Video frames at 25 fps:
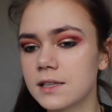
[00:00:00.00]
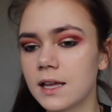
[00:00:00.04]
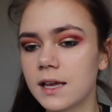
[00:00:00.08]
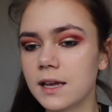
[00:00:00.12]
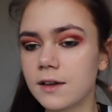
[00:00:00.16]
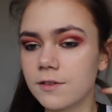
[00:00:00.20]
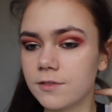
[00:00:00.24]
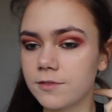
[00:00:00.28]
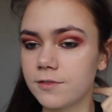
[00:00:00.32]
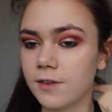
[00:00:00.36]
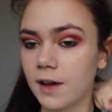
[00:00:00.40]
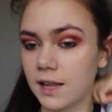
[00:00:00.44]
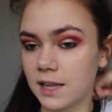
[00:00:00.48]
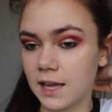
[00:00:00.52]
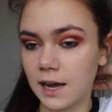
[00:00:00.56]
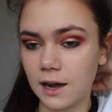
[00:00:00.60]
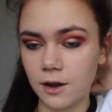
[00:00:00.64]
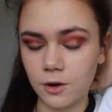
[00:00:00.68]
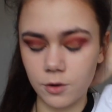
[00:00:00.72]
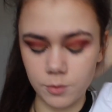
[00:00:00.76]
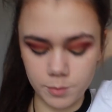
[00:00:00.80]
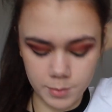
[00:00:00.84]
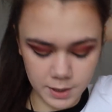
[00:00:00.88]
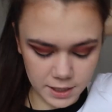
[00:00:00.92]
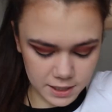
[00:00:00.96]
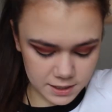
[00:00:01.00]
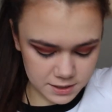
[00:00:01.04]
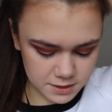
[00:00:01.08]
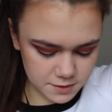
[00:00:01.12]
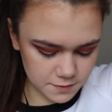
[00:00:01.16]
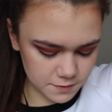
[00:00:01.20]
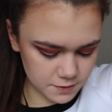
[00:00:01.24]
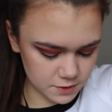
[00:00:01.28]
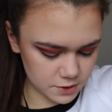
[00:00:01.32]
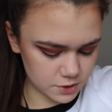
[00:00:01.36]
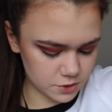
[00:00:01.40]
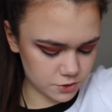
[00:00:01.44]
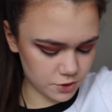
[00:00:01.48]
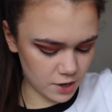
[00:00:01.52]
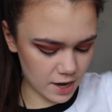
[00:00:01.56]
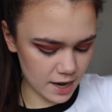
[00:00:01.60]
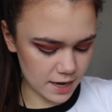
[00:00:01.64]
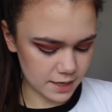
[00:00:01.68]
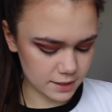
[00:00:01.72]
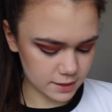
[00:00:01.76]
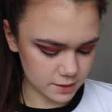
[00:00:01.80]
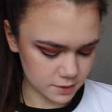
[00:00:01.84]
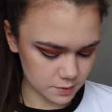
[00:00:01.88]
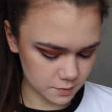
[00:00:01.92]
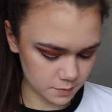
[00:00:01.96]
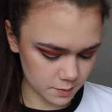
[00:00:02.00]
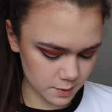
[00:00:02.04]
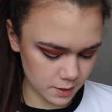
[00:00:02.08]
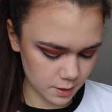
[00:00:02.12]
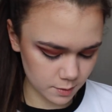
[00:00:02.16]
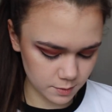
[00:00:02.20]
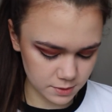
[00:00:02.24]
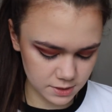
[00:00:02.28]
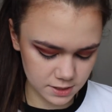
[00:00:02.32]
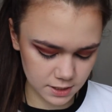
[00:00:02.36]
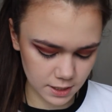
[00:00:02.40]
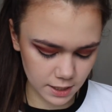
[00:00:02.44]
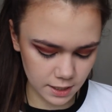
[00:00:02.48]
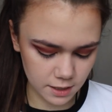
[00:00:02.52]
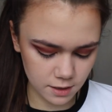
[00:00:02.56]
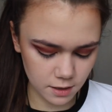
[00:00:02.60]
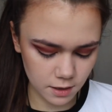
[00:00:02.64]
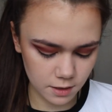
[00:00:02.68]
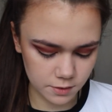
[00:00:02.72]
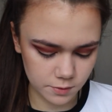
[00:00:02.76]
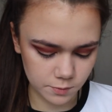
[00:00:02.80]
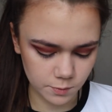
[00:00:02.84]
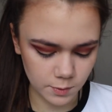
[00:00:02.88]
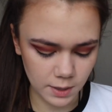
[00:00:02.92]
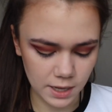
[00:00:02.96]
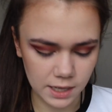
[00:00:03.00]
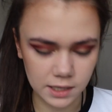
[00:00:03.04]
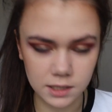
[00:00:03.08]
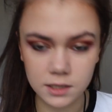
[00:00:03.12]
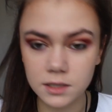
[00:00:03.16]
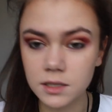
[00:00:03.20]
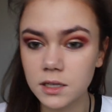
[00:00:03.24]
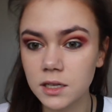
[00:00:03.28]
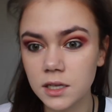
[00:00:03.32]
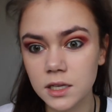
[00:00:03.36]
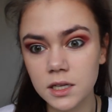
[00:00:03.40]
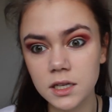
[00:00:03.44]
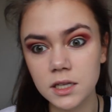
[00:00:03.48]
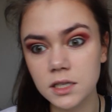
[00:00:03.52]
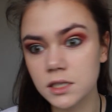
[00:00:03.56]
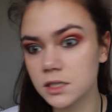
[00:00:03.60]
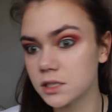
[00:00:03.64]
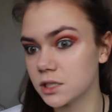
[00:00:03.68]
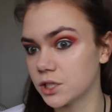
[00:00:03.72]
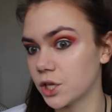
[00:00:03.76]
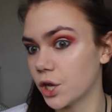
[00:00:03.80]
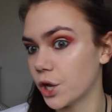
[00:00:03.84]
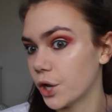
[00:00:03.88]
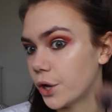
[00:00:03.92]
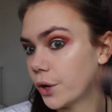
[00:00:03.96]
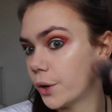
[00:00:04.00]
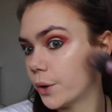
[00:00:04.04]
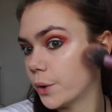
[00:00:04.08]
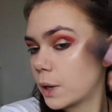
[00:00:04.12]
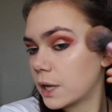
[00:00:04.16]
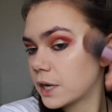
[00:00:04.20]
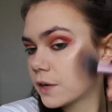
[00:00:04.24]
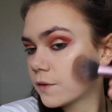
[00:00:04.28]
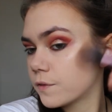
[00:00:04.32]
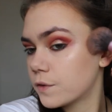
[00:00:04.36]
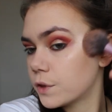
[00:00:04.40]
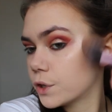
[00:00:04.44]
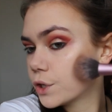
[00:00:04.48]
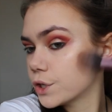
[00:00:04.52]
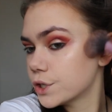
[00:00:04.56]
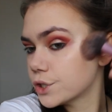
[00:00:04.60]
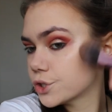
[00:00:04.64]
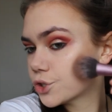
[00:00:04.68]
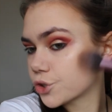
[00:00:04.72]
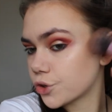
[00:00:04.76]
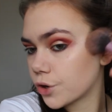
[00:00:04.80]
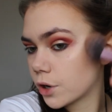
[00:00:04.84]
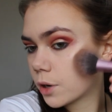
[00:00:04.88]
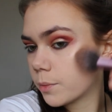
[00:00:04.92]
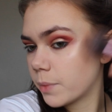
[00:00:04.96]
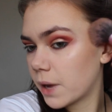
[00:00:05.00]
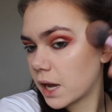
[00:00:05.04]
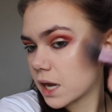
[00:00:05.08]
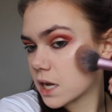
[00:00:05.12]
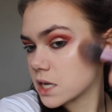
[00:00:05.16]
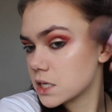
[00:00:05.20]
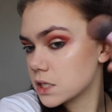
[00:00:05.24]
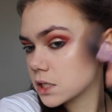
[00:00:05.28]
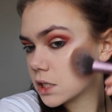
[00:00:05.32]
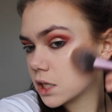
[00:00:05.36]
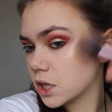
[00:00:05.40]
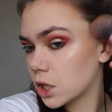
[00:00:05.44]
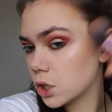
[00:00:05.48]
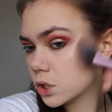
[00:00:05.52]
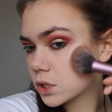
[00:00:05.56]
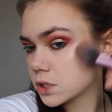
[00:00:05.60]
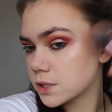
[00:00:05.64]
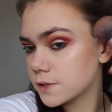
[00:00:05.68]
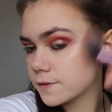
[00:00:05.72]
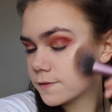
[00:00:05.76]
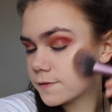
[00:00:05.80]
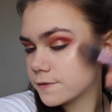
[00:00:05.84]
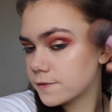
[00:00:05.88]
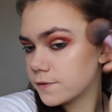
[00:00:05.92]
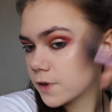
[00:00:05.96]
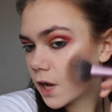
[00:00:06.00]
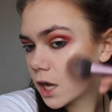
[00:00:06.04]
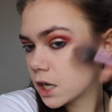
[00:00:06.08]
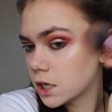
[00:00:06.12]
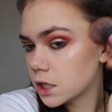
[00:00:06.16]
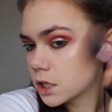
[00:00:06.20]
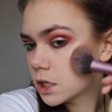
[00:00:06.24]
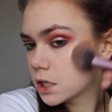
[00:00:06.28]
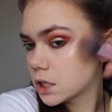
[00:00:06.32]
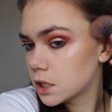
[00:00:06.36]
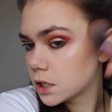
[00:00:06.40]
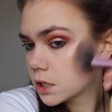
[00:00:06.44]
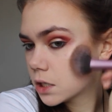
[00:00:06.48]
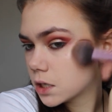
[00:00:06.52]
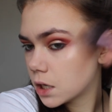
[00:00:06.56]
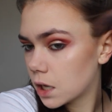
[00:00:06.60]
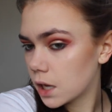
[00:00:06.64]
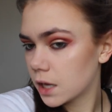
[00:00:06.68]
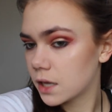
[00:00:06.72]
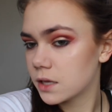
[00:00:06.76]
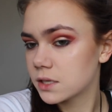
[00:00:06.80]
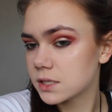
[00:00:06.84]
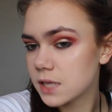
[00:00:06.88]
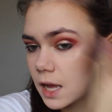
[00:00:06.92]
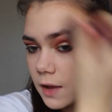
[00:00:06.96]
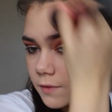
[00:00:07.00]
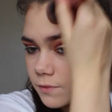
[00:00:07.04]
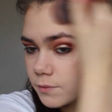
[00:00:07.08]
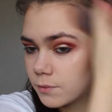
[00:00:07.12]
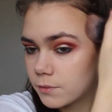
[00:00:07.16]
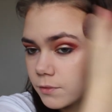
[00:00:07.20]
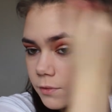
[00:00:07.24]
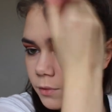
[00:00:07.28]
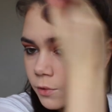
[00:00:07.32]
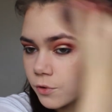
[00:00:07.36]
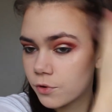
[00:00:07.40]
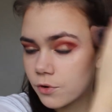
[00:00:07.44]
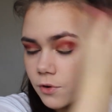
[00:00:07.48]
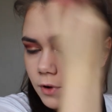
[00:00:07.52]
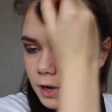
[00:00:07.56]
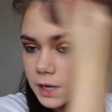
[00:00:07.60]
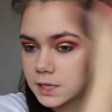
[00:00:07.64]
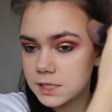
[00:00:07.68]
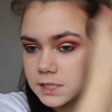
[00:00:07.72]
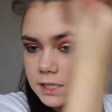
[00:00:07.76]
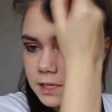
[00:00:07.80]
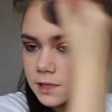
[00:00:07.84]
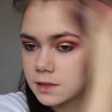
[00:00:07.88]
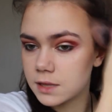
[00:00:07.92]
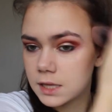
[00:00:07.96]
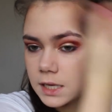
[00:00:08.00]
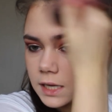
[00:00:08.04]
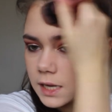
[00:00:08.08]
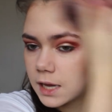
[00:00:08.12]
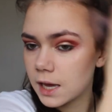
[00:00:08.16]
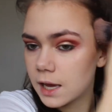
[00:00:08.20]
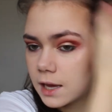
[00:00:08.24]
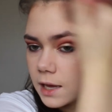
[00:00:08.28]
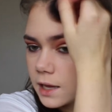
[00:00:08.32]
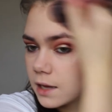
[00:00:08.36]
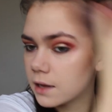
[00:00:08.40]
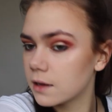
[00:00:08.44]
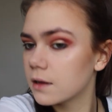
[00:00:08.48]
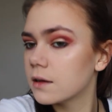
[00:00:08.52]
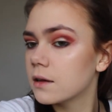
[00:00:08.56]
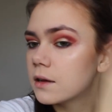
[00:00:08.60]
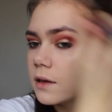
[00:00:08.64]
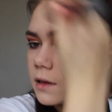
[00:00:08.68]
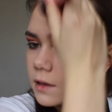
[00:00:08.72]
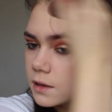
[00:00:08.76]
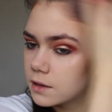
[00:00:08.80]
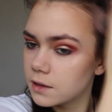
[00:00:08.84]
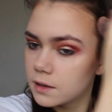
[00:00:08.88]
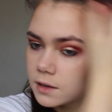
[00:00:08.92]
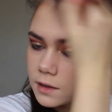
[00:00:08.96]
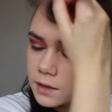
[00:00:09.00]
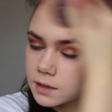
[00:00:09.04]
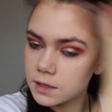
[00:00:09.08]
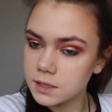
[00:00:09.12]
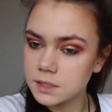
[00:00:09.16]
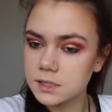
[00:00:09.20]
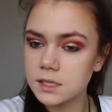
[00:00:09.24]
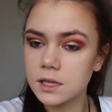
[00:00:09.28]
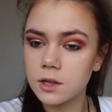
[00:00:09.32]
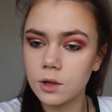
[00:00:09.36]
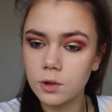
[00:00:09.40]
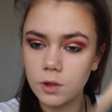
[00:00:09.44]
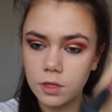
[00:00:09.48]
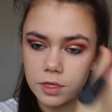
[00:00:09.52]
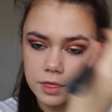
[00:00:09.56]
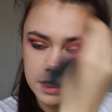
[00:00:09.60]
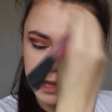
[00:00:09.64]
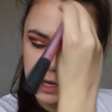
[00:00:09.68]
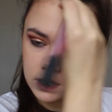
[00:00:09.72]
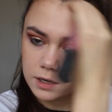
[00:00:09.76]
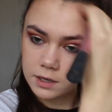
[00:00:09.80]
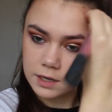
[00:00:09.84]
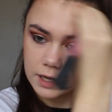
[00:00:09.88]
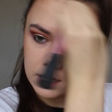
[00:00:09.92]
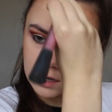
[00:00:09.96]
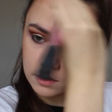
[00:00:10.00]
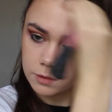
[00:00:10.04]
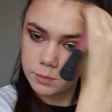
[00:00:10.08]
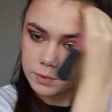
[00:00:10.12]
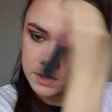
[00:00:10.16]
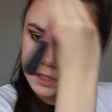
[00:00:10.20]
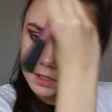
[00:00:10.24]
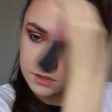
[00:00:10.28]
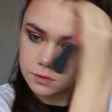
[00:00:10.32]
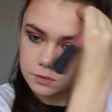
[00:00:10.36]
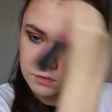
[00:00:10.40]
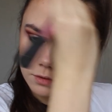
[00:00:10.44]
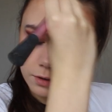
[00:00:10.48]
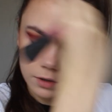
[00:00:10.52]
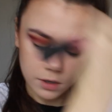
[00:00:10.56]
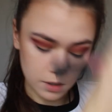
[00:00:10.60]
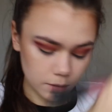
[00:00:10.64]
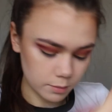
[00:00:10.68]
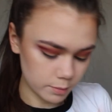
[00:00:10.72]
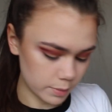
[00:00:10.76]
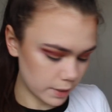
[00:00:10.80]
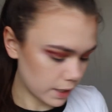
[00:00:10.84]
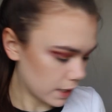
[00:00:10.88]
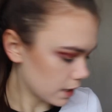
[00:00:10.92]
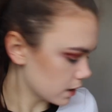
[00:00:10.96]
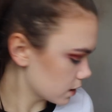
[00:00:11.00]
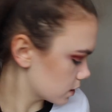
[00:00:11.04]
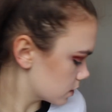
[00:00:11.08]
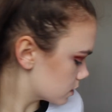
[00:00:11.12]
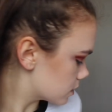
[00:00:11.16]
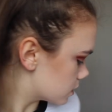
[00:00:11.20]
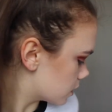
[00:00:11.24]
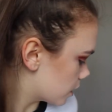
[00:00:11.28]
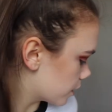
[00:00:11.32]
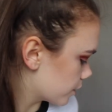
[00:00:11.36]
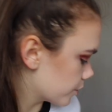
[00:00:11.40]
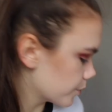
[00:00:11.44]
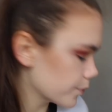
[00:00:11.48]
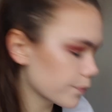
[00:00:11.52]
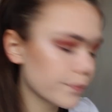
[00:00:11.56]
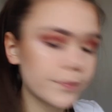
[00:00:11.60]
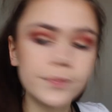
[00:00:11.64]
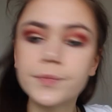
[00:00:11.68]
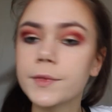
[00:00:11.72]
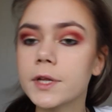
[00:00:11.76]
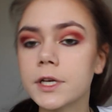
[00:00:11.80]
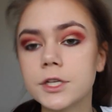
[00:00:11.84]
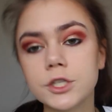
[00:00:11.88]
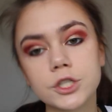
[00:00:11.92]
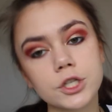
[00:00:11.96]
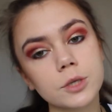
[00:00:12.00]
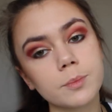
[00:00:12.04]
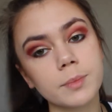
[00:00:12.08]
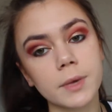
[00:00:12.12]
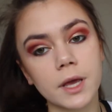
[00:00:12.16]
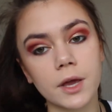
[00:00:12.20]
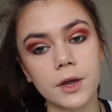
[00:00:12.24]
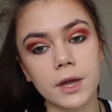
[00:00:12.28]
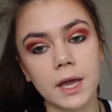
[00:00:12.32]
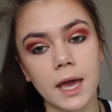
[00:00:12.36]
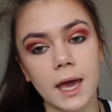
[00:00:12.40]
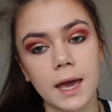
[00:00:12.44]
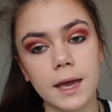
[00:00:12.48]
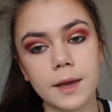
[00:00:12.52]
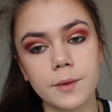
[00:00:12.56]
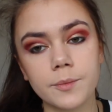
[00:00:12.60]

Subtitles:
like fell out because of stress when I was like unwell. So waiting for those to grow back is lots of fun. I used to have crazy thick hair. It's a lot thinner now, but it's all growing back, so should be okay.